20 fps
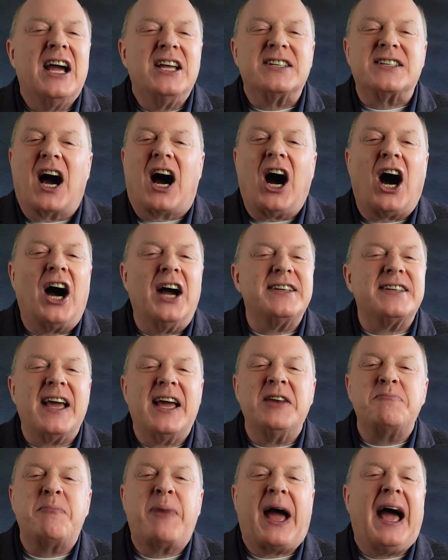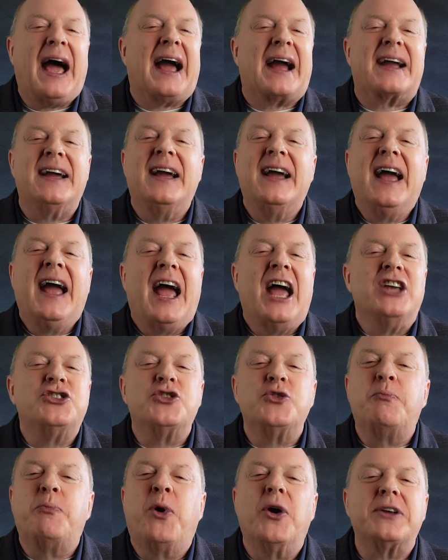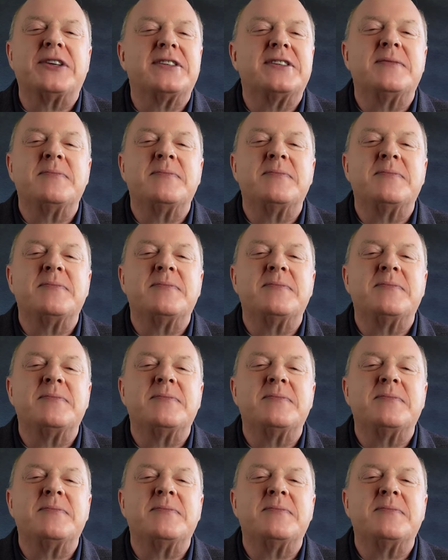to hunt and peck as you put